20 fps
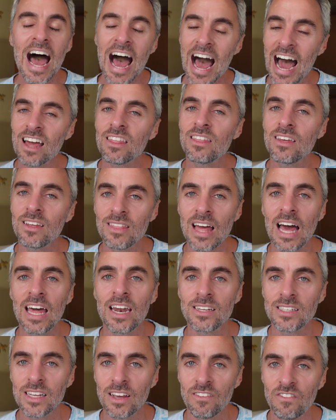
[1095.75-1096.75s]
I think that
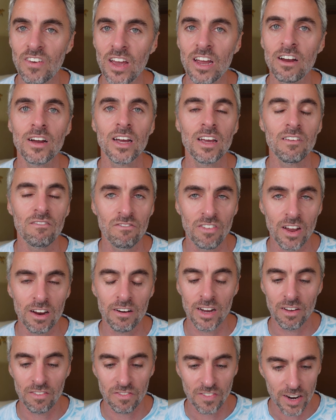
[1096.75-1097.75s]
is a very,
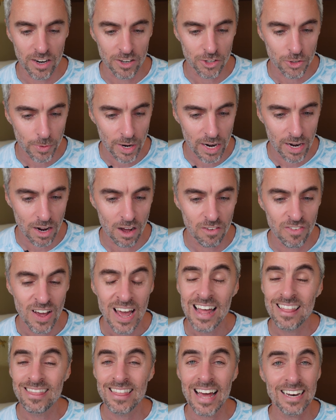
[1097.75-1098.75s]
very fair trade-off.
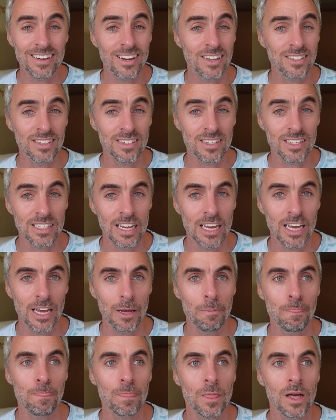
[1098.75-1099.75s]
That doesn't
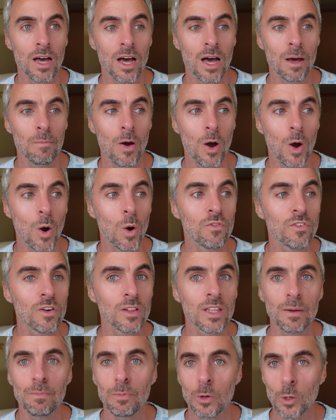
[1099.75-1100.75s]
seem
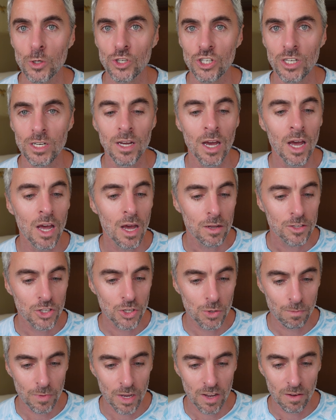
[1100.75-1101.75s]
overly pushy
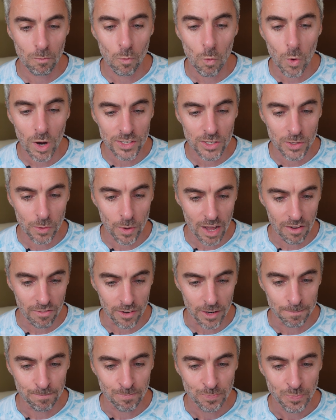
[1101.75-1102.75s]
to me
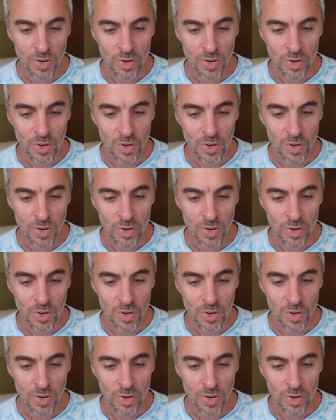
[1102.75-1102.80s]
whatsoever.